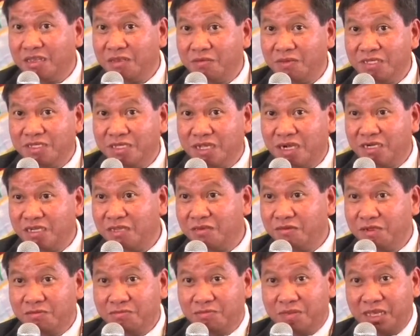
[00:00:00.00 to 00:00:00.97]
We started
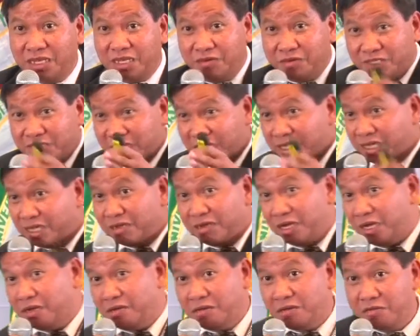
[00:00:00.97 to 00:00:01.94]
when Benny was, I,
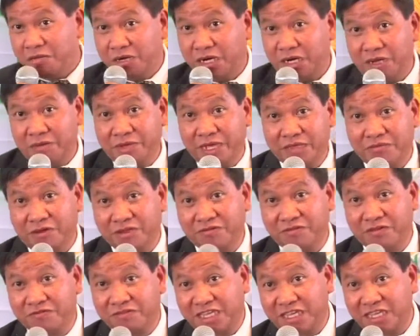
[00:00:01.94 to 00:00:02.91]
uh, uh we had what,
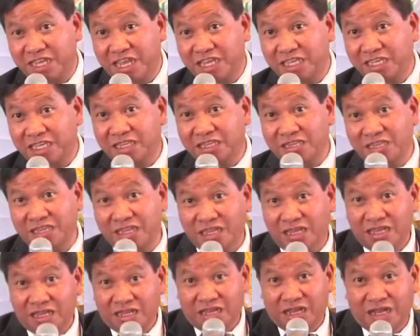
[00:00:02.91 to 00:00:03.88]
15,
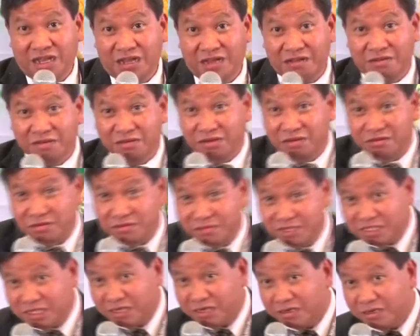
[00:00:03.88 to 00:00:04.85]
18, uh, Dr.
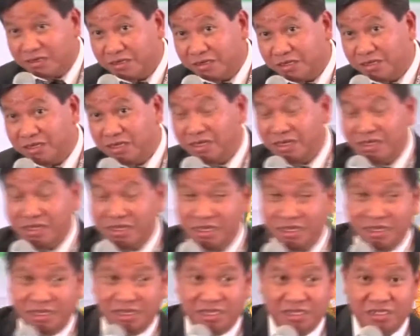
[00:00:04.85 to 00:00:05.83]
Pacheco? Yeah?
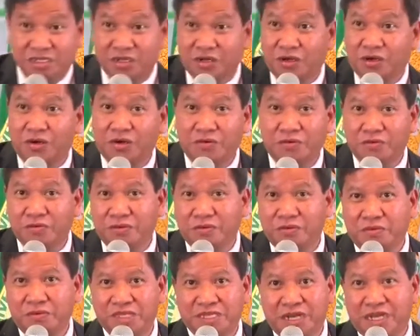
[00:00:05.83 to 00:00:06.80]
So
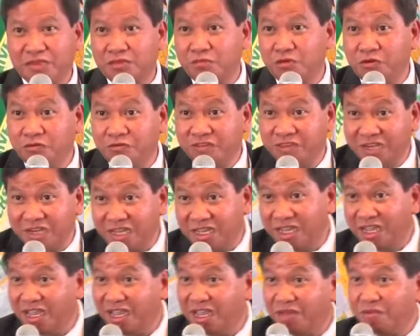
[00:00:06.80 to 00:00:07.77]
we tried to move
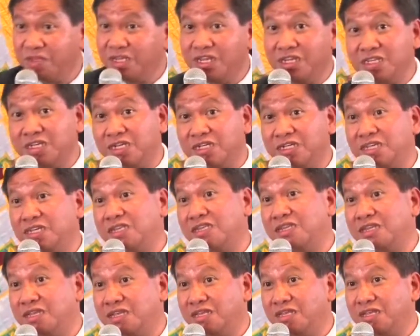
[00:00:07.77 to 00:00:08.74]
three and we didn't
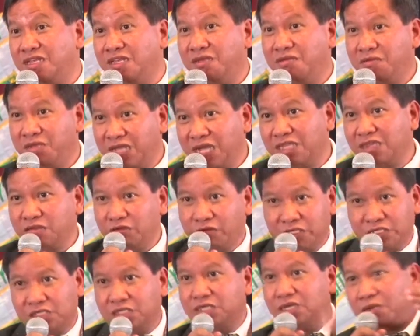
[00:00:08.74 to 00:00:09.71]
succeed. We got to
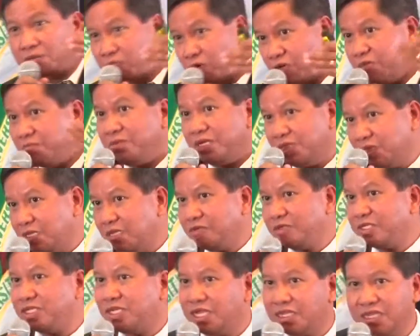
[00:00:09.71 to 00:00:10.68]
a certain point, but there
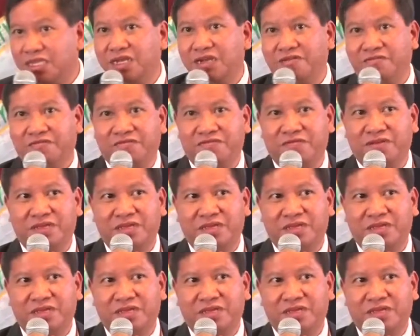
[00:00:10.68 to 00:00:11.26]
was not enough.